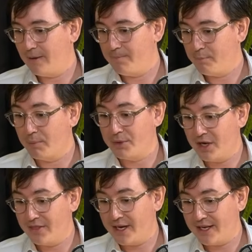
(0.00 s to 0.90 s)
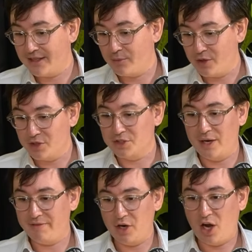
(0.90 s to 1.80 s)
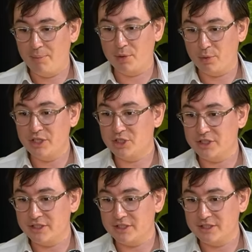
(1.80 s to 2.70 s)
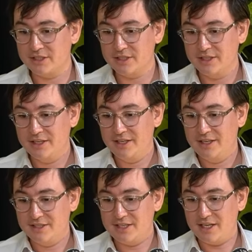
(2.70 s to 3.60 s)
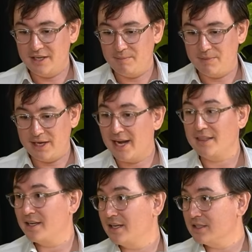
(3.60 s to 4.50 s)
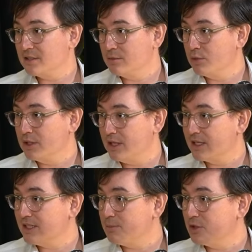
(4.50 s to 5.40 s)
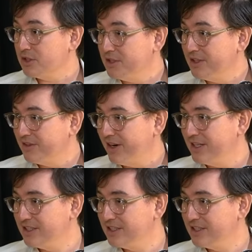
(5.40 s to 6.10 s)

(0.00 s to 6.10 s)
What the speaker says: But beyond that, I think we also have an operations team that I think is really exceptional, right?